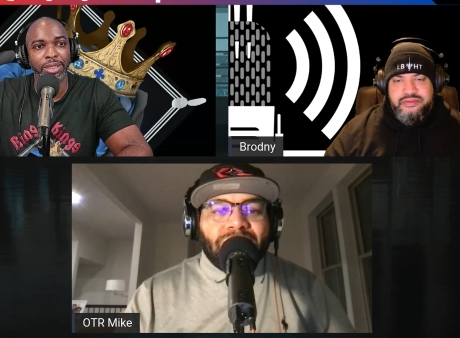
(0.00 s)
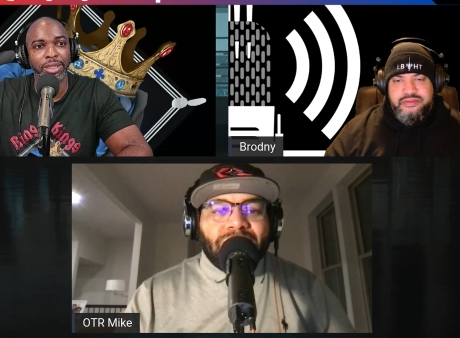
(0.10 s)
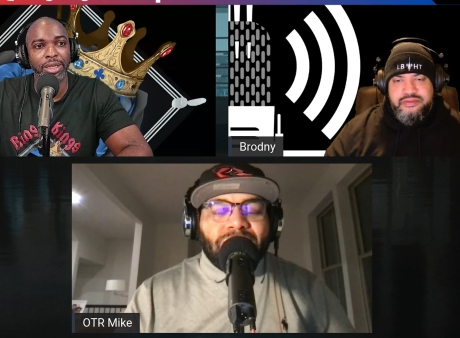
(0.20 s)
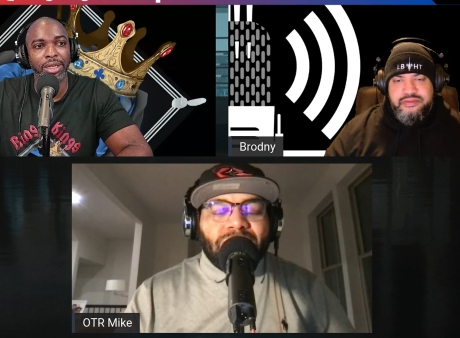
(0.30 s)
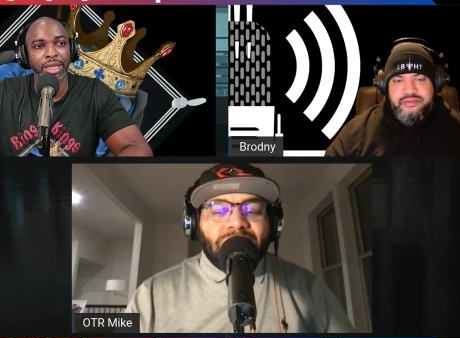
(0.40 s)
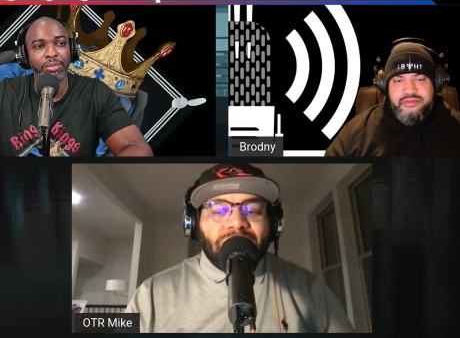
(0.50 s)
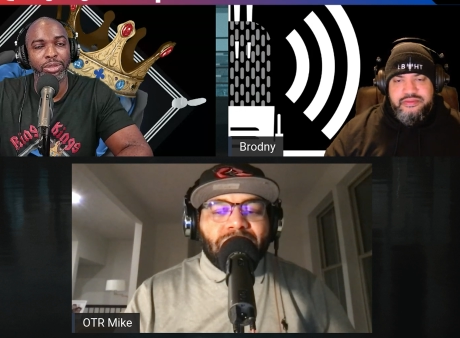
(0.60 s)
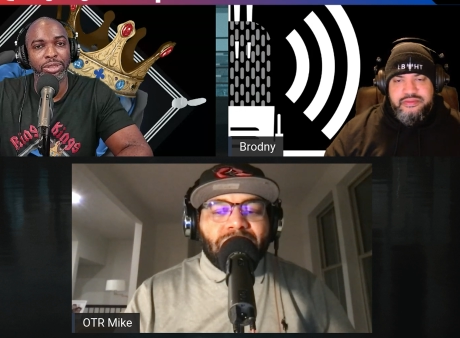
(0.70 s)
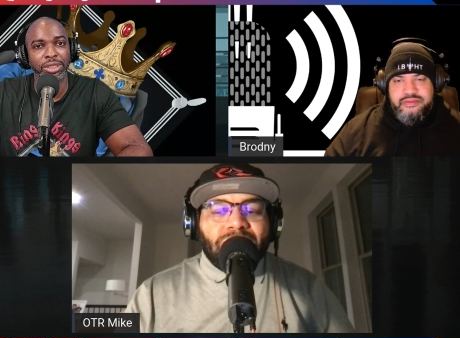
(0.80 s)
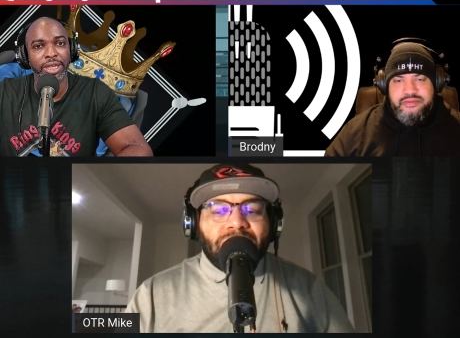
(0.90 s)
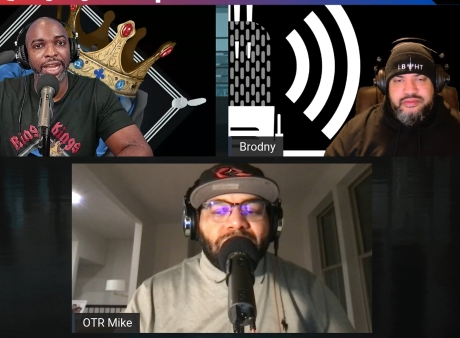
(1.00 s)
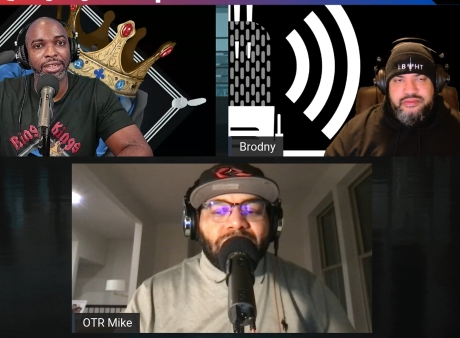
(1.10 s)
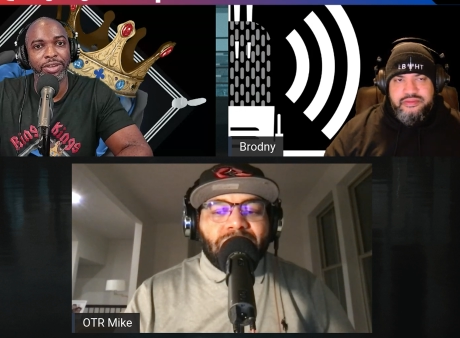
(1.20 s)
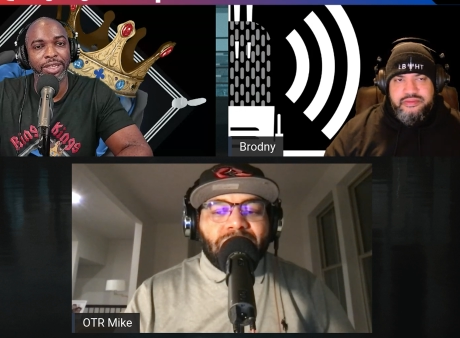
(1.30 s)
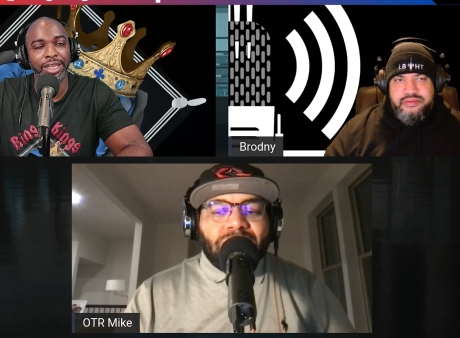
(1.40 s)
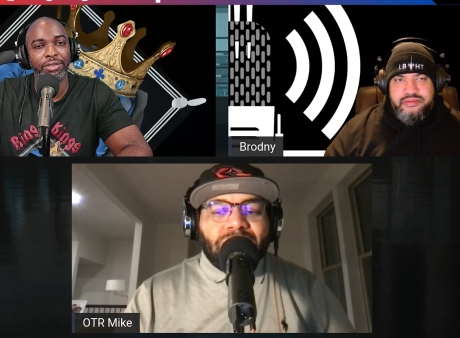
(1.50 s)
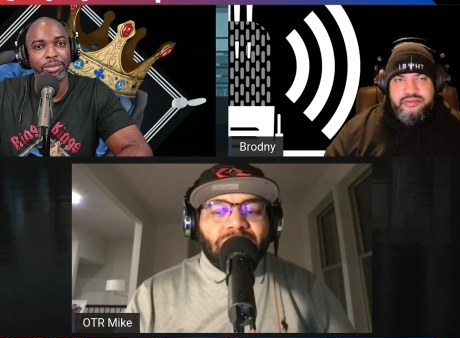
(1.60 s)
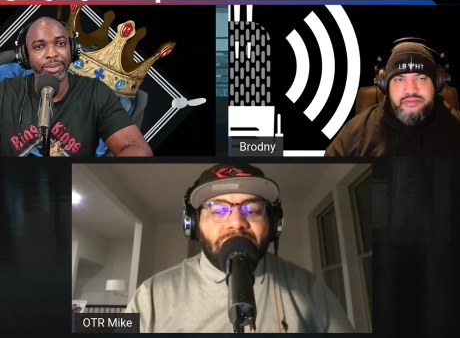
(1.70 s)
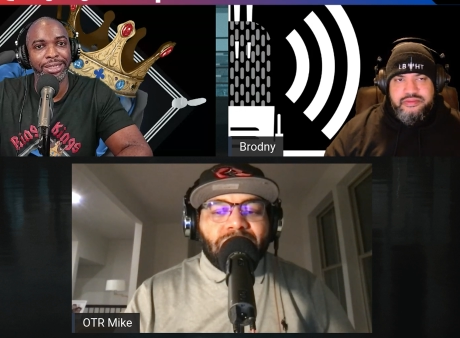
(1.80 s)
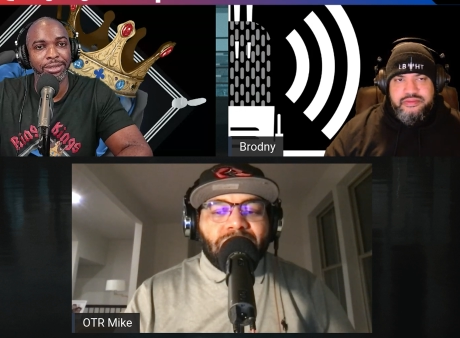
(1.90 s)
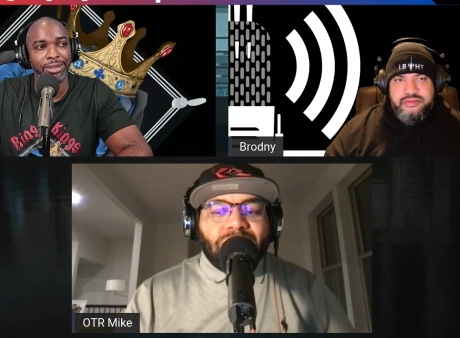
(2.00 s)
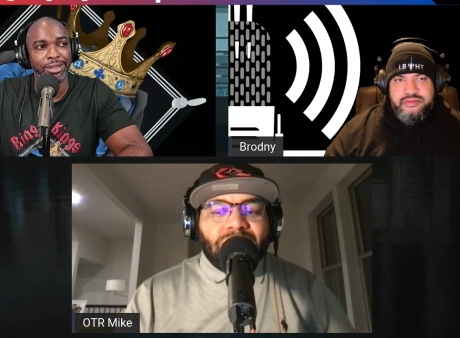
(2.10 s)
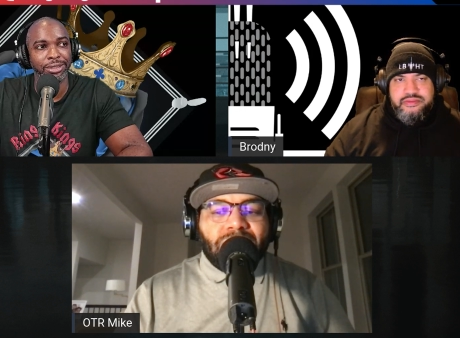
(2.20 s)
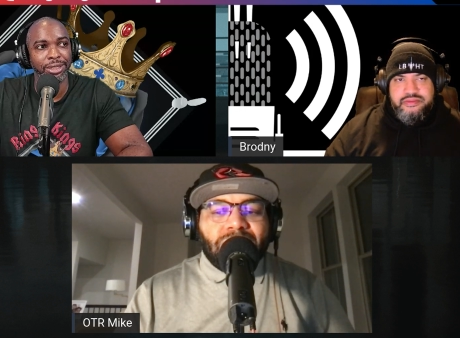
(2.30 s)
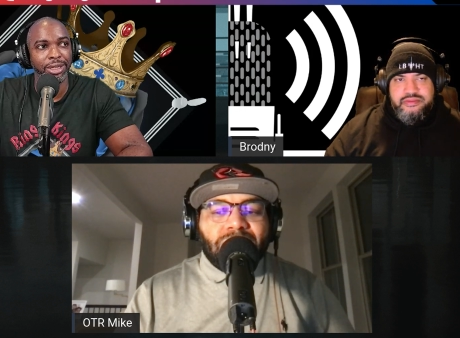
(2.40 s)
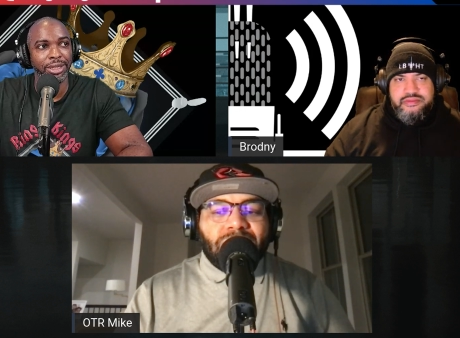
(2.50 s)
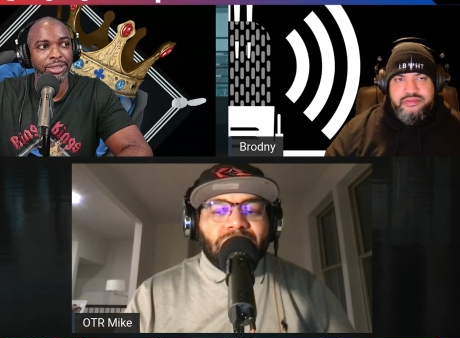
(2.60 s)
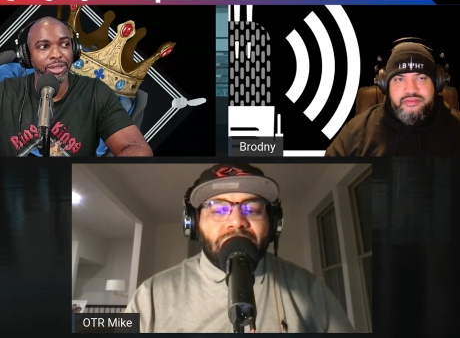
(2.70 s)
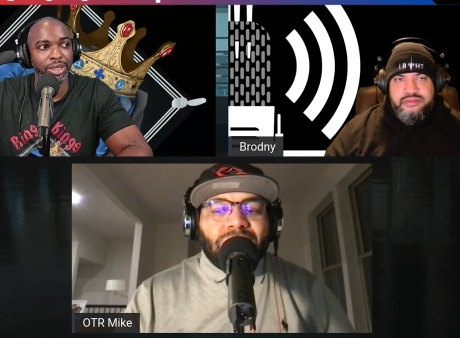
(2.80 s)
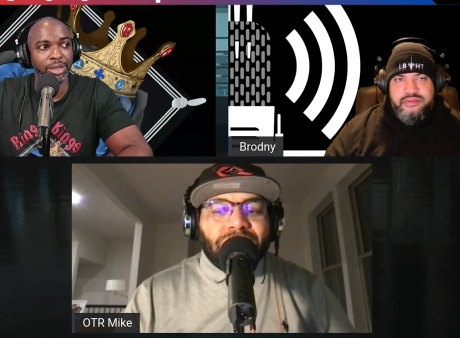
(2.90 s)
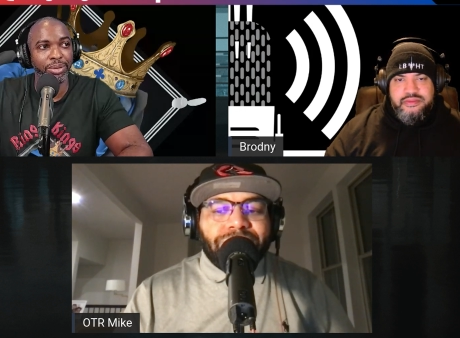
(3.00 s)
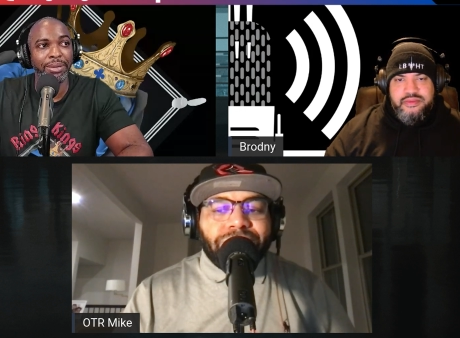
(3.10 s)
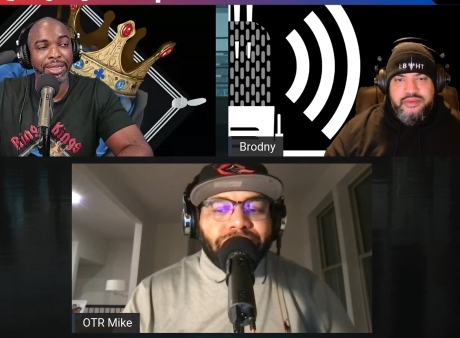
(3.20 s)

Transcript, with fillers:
Speaker 1: uh, Kambosos to activate that rematch clause, so he probably